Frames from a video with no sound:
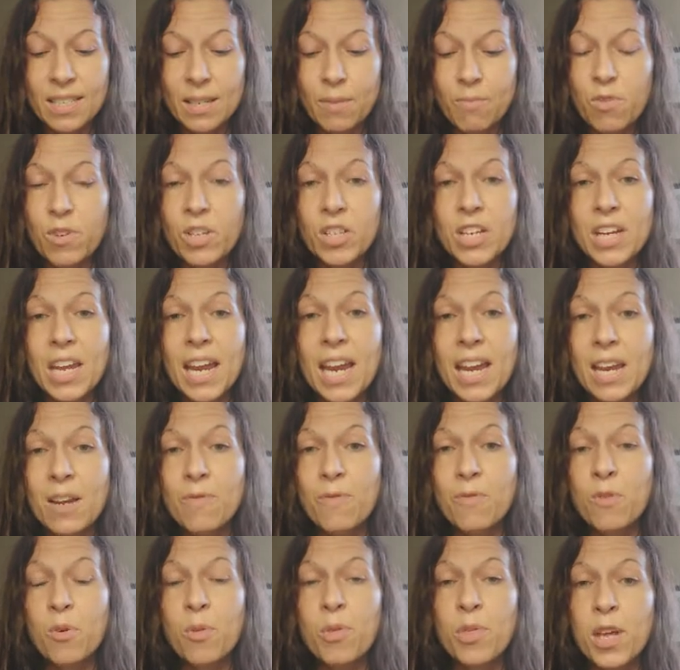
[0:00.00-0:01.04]
some really
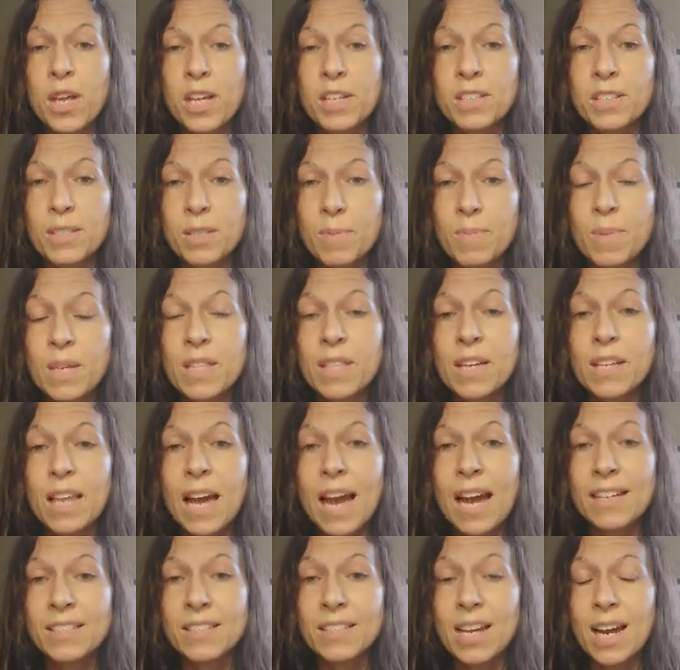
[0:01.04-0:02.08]
hateful things to me the
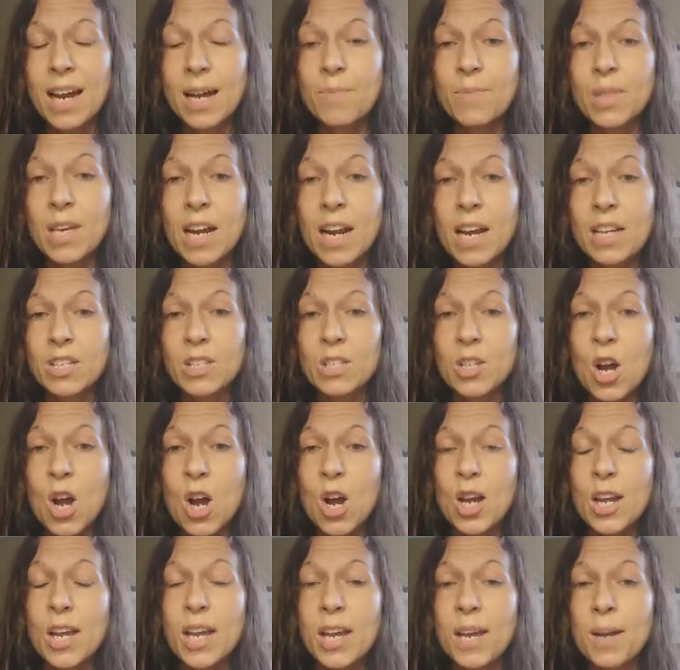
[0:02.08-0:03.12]
last time that I
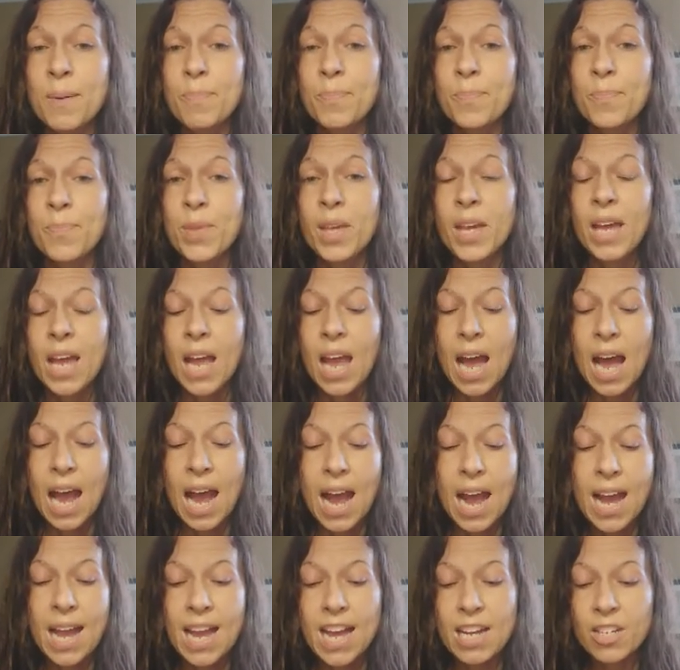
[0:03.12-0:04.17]
saw him.
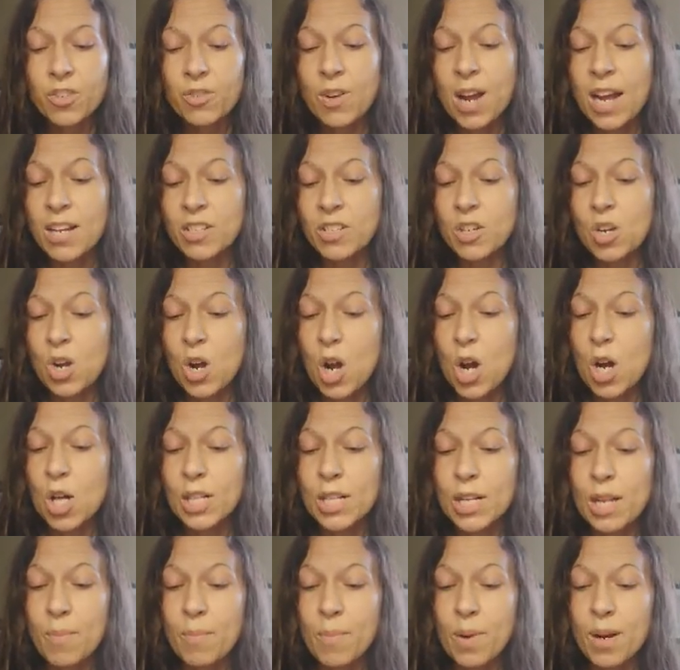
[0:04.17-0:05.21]
I had tried to call
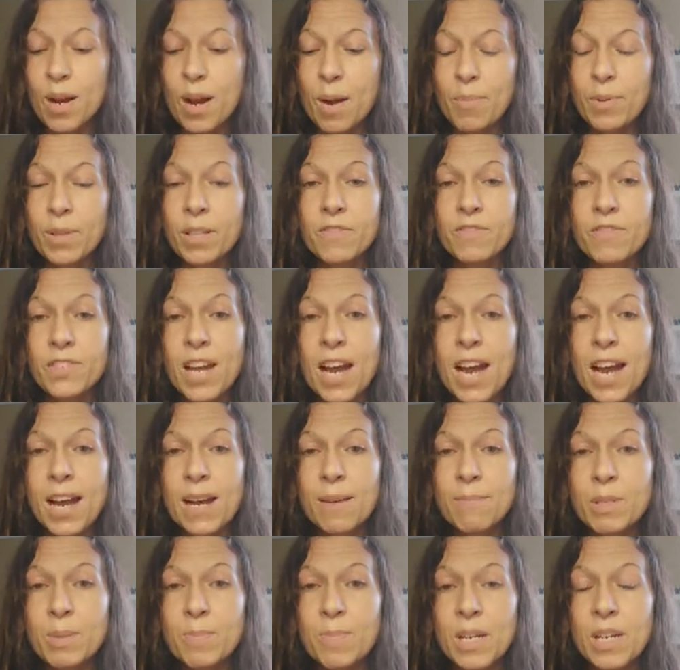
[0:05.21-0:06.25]
him a couple of
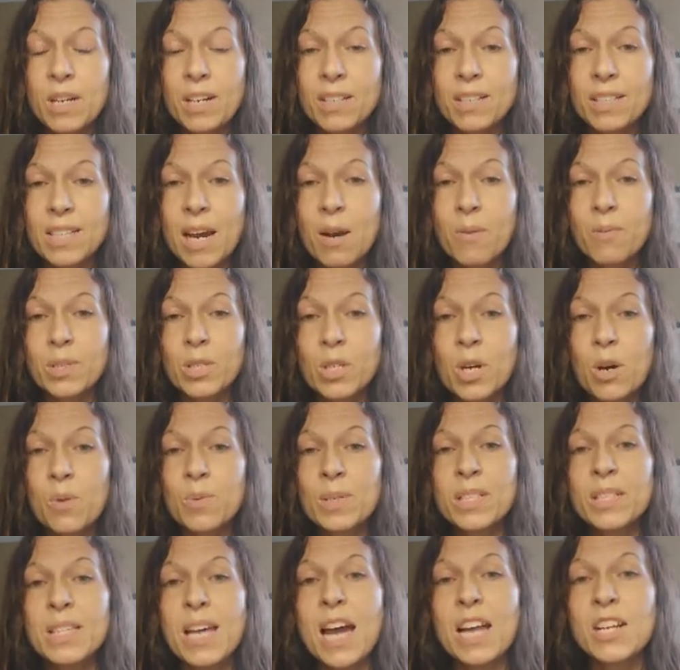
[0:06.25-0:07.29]
times because I was
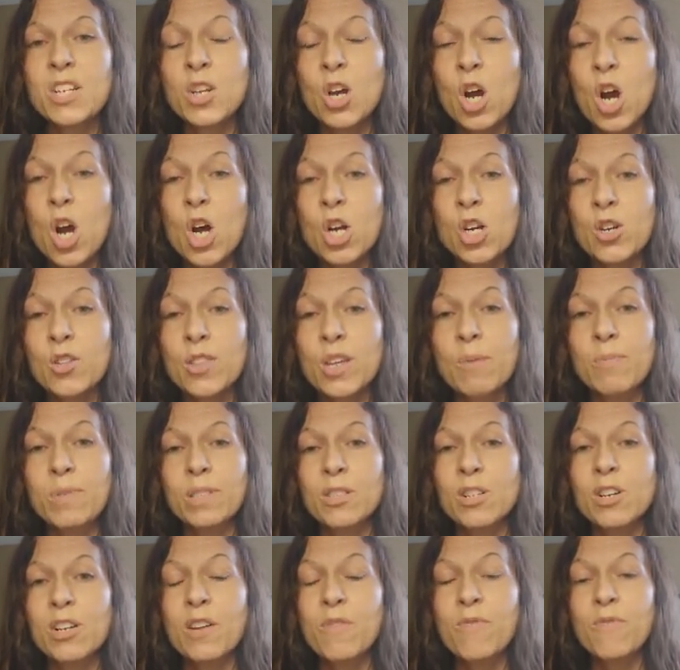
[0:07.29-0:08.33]
always that daughter that was
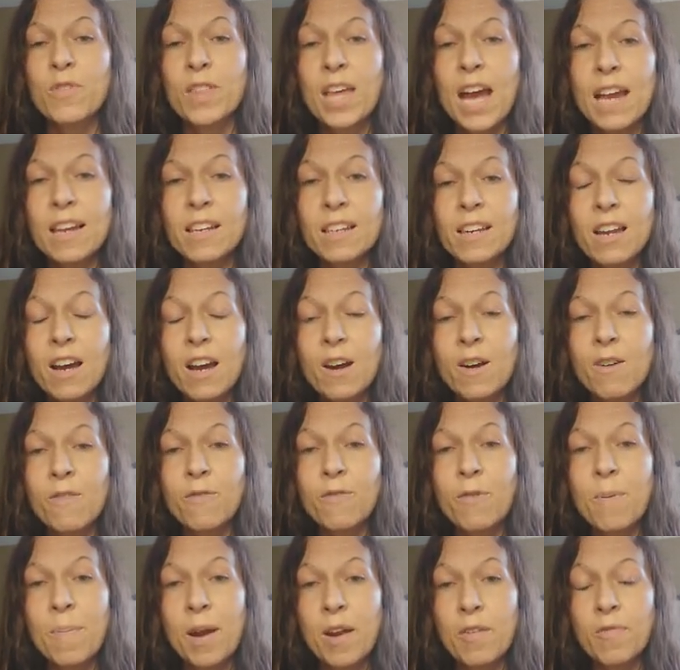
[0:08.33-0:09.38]
looking for that love
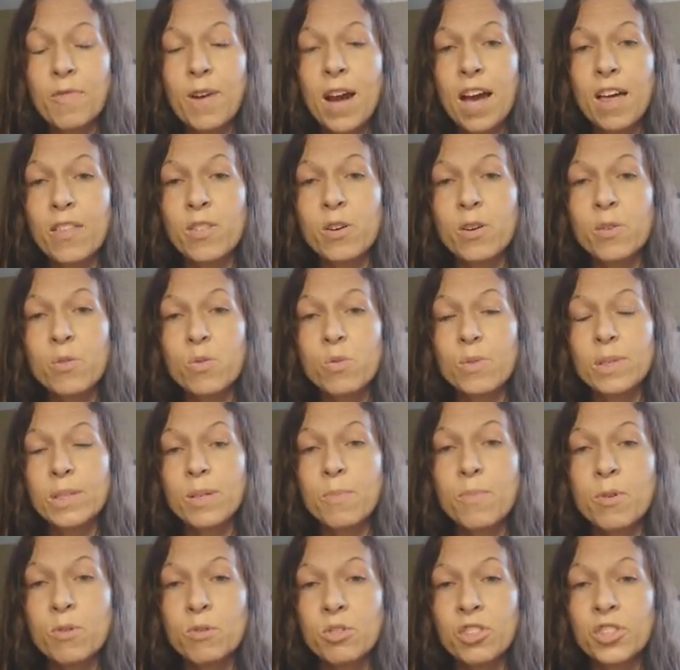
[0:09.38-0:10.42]
from my father who was
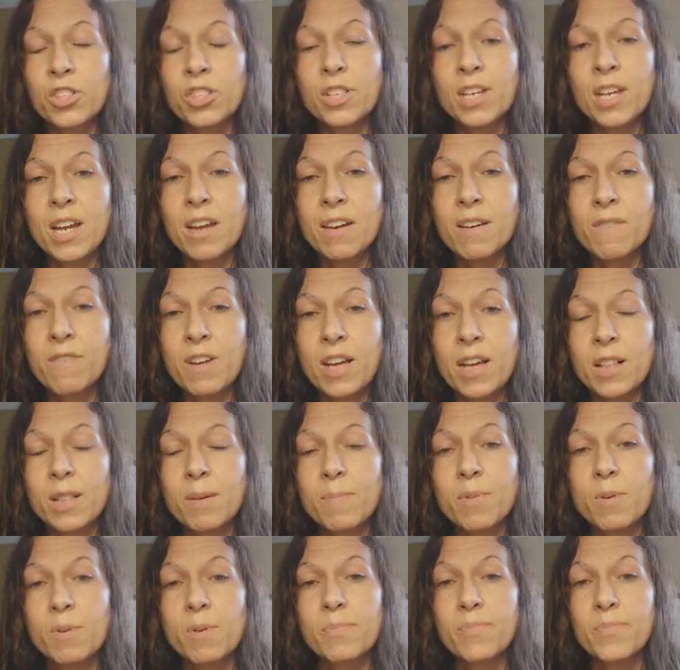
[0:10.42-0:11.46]
emotionally
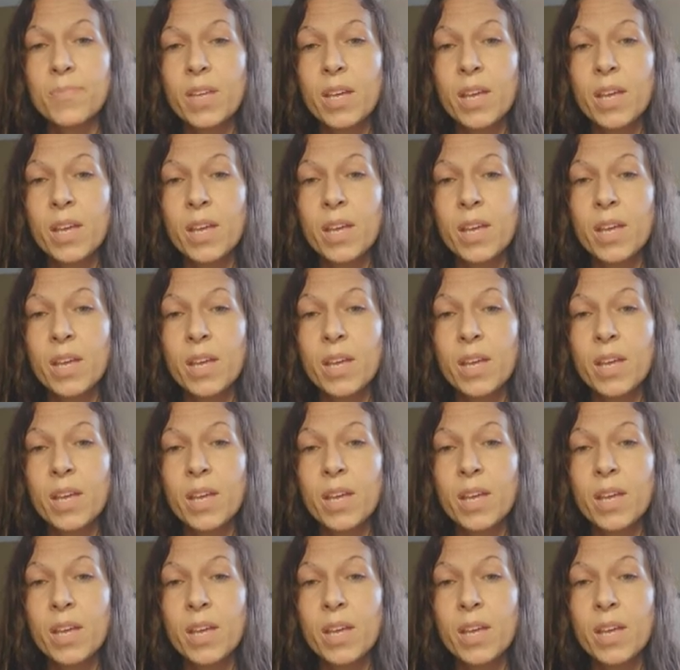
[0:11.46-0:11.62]
unavailable.